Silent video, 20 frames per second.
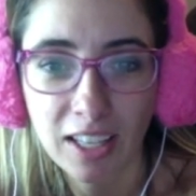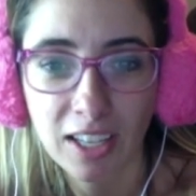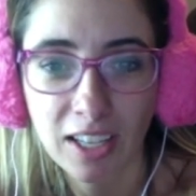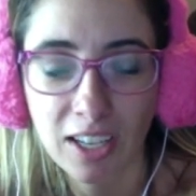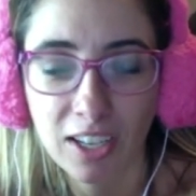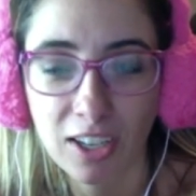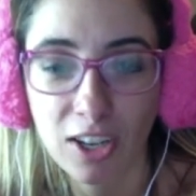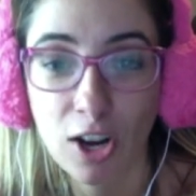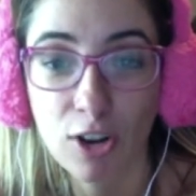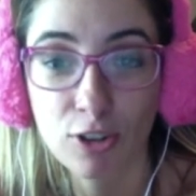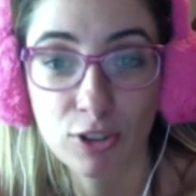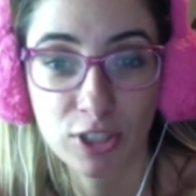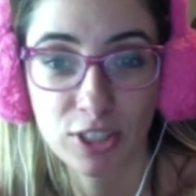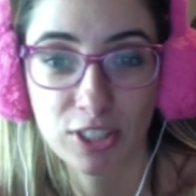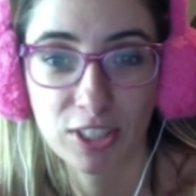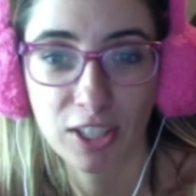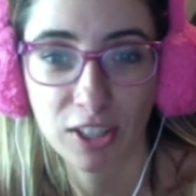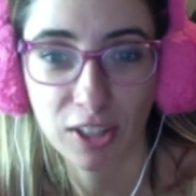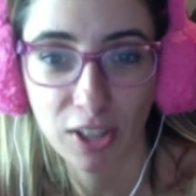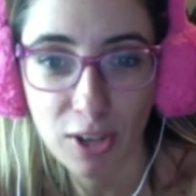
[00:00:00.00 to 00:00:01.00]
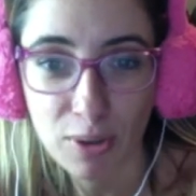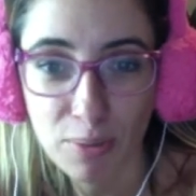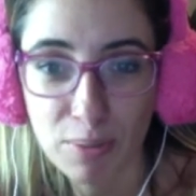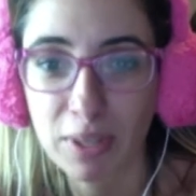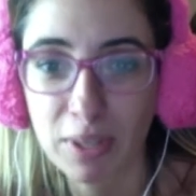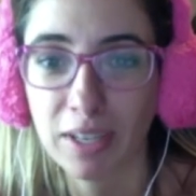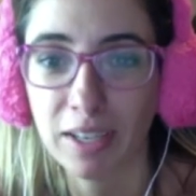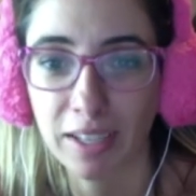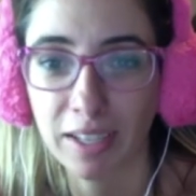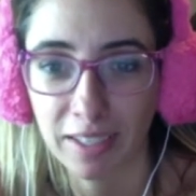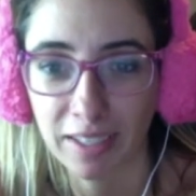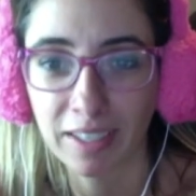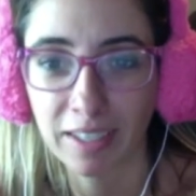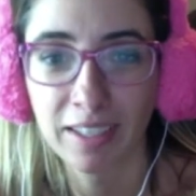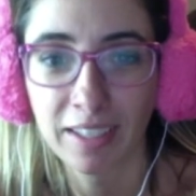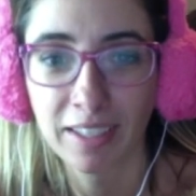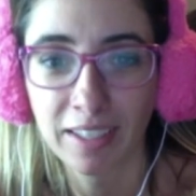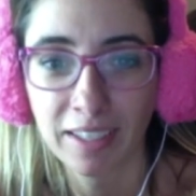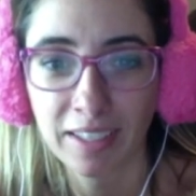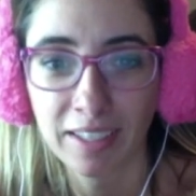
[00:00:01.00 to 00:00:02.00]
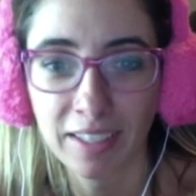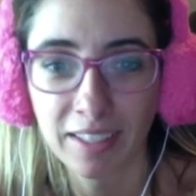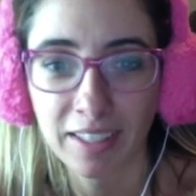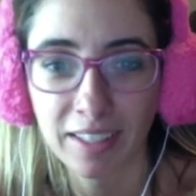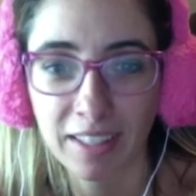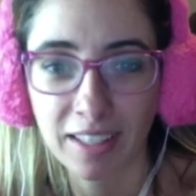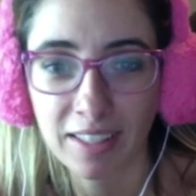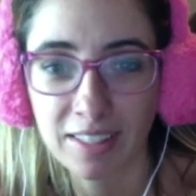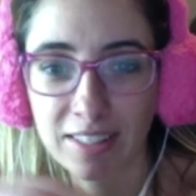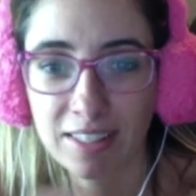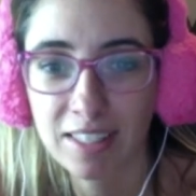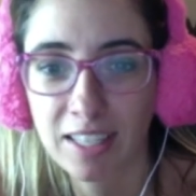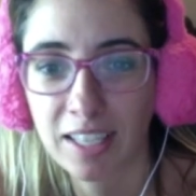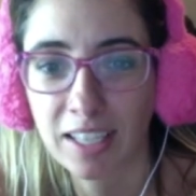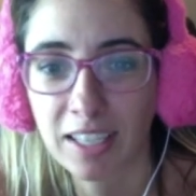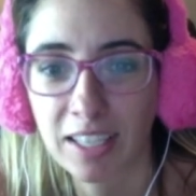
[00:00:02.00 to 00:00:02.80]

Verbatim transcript: Oh, she's Colombian. Let's see.